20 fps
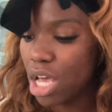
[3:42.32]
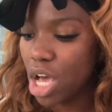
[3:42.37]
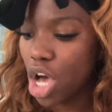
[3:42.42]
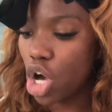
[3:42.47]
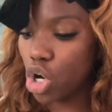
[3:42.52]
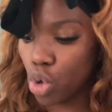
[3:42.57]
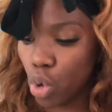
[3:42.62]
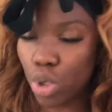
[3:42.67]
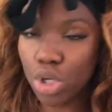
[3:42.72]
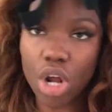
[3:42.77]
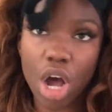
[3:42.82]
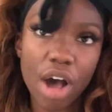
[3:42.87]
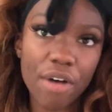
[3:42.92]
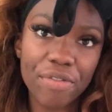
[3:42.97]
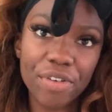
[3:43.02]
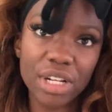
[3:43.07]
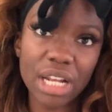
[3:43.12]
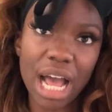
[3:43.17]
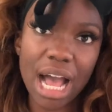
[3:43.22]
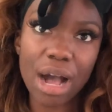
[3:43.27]
a good
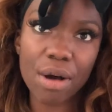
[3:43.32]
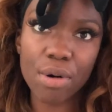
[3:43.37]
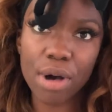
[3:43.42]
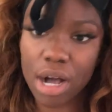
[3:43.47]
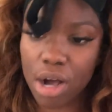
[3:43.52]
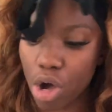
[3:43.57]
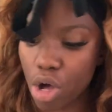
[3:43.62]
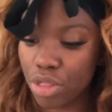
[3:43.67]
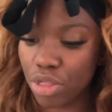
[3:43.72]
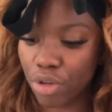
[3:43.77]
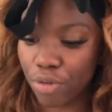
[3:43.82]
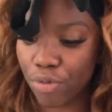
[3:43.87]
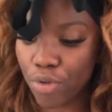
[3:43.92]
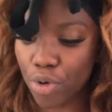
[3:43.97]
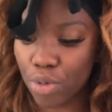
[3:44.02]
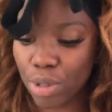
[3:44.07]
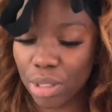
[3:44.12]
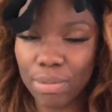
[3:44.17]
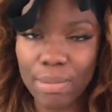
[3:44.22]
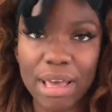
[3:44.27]
half an hour on the
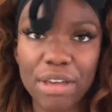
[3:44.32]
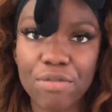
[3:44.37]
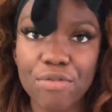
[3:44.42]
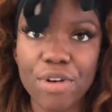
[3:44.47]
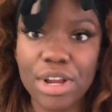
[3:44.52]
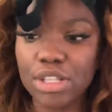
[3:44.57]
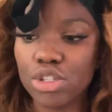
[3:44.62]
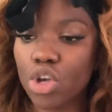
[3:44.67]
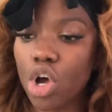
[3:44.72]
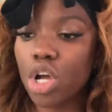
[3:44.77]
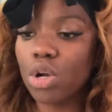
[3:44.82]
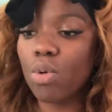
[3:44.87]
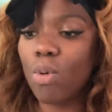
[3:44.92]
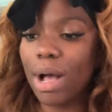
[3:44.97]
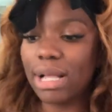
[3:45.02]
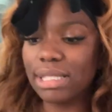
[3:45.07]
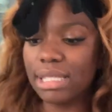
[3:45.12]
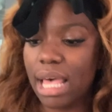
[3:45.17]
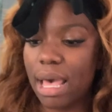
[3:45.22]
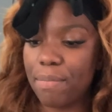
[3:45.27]
phone with my friends on
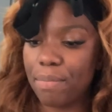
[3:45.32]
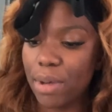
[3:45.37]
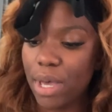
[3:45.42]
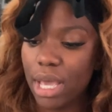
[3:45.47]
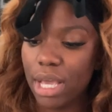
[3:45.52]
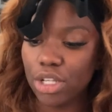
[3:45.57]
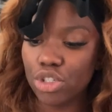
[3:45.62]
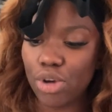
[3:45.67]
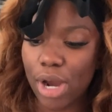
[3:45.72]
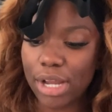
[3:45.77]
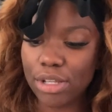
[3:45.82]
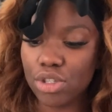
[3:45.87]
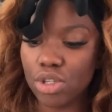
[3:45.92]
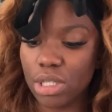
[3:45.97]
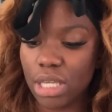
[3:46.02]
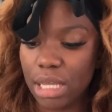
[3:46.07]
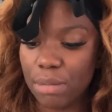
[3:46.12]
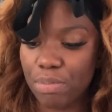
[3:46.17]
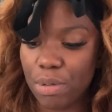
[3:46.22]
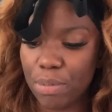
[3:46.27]
WhatsApp trying to
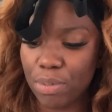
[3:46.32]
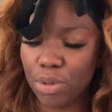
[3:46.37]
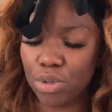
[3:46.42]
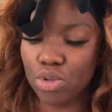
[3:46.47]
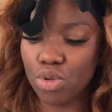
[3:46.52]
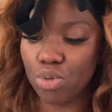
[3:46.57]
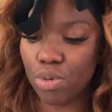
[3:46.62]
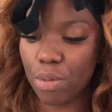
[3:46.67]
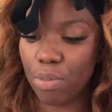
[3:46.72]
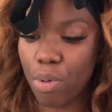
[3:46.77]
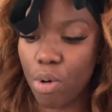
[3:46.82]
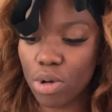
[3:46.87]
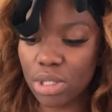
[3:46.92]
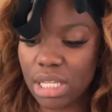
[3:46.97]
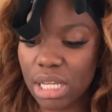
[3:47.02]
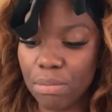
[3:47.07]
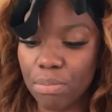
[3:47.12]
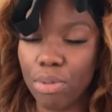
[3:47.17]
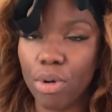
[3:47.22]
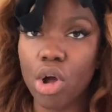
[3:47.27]
get people to report
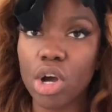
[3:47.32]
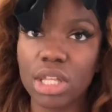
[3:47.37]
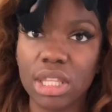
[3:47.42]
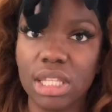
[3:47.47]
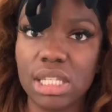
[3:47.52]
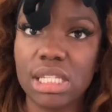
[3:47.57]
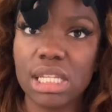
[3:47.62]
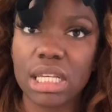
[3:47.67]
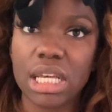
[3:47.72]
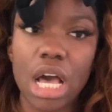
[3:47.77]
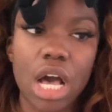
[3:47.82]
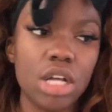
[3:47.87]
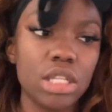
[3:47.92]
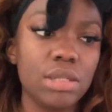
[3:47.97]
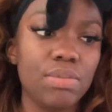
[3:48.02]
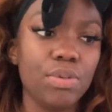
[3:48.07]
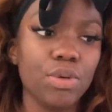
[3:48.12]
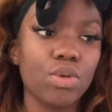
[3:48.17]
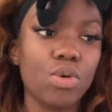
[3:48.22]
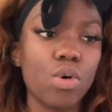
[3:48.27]
and block this
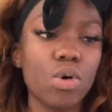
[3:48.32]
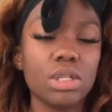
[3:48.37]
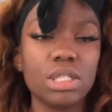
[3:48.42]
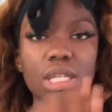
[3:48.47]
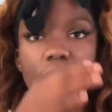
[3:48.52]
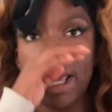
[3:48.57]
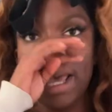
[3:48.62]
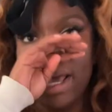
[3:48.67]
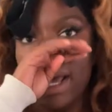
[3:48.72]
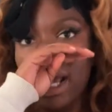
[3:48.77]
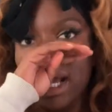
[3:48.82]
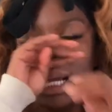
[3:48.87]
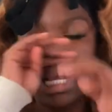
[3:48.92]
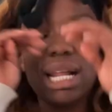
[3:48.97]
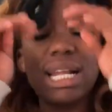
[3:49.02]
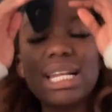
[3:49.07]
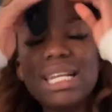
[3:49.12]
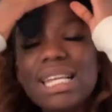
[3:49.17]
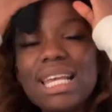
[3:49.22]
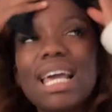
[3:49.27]
account because
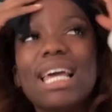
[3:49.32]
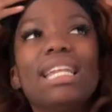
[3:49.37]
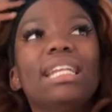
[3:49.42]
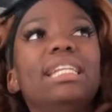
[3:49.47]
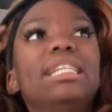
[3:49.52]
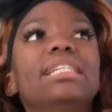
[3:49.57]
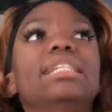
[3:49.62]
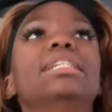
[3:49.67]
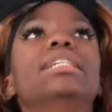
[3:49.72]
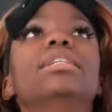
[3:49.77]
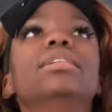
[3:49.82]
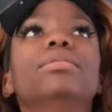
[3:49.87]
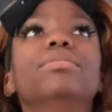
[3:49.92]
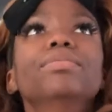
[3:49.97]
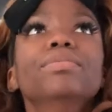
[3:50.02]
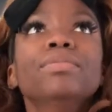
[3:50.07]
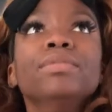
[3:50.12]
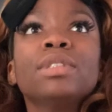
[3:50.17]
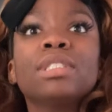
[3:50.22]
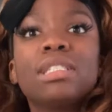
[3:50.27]
clearly
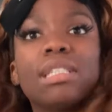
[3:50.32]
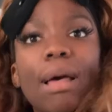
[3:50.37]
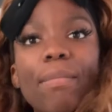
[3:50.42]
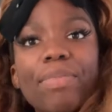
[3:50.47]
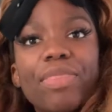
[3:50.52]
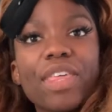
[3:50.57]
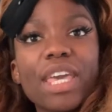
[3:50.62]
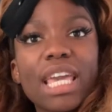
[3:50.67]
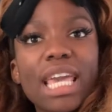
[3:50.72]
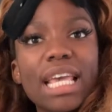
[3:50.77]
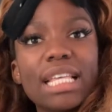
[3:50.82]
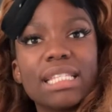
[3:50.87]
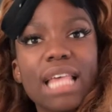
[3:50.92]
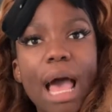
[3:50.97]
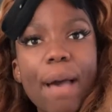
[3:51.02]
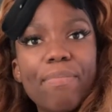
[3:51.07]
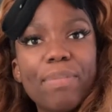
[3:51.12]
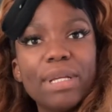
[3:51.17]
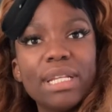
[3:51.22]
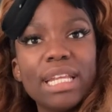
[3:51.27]
something is
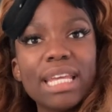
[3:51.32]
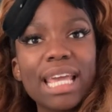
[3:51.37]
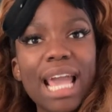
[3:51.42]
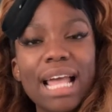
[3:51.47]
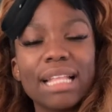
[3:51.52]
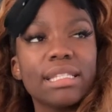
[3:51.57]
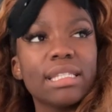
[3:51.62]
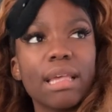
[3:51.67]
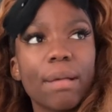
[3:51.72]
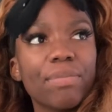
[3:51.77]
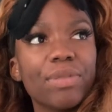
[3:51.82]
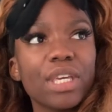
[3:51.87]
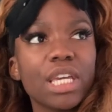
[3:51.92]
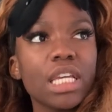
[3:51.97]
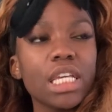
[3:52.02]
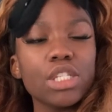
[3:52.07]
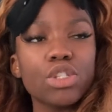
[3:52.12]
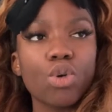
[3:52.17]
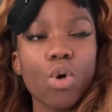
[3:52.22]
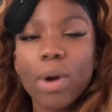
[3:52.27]
happening and something
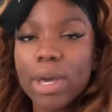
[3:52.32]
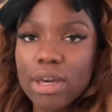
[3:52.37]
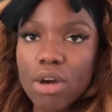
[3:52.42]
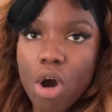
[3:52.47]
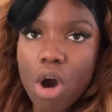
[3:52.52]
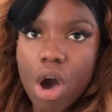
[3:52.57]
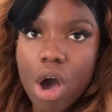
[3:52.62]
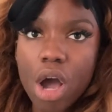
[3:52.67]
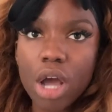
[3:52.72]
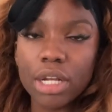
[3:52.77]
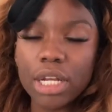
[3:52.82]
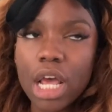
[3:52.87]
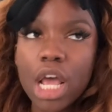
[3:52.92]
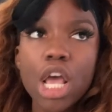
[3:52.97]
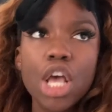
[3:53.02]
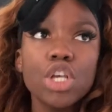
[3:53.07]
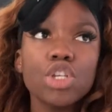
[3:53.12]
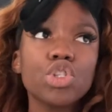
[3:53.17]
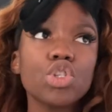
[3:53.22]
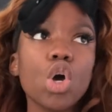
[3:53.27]
is going on.
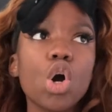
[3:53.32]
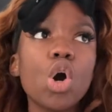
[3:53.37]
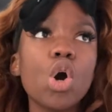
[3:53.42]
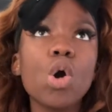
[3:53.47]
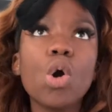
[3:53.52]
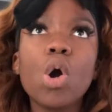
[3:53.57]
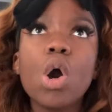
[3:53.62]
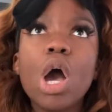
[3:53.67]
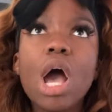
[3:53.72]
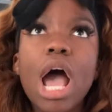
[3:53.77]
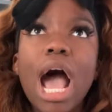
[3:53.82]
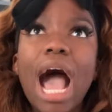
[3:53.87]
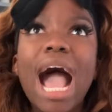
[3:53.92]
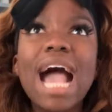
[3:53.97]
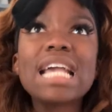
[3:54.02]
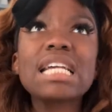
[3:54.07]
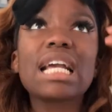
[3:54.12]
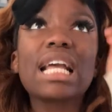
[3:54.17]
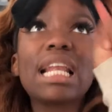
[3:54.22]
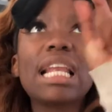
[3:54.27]
So
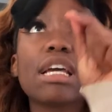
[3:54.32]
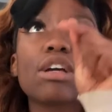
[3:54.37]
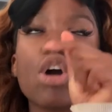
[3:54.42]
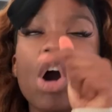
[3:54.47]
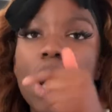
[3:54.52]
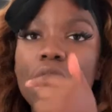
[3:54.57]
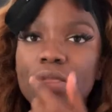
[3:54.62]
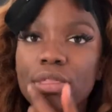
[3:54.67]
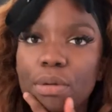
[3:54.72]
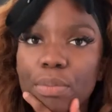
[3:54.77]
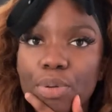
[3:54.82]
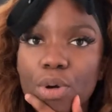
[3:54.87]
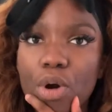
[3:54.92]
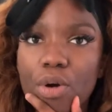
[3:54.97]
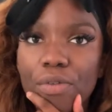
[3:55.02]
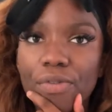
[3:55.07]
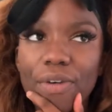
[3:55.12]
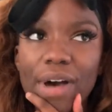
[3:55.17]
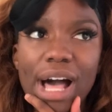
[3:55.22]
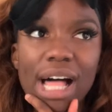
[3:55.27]
I click on the
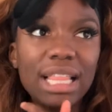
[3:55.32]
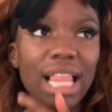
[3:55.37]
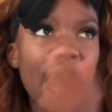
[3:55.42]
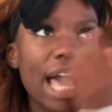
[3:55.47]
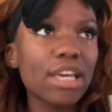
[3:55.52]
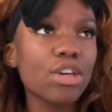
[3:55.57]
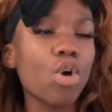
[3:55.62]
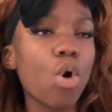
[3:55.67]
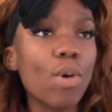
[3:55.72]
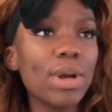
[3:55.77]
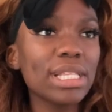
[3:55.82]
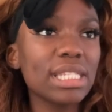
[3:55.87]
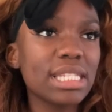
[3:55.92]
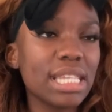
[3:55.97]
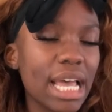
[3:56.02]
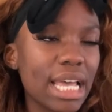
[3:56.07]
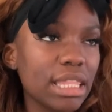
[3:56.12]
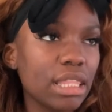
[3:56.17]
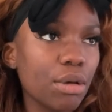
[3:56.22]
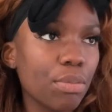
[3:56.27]
profile, I go
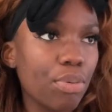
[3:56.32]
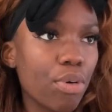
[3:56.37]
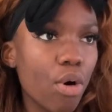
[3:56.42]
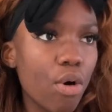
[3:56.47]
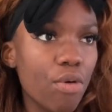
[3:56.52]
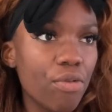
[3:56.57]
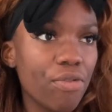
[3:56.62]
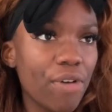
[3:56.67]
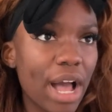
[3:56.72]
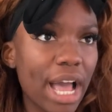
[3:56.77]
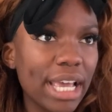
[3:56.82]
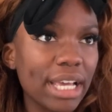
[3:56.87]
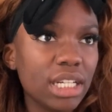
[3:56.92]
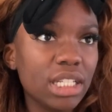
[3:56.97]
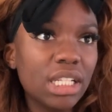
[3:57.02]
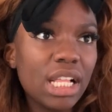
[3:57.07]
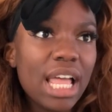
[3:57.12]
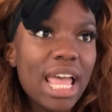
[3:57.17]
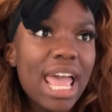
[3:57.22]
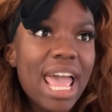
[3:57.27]
inside the profile,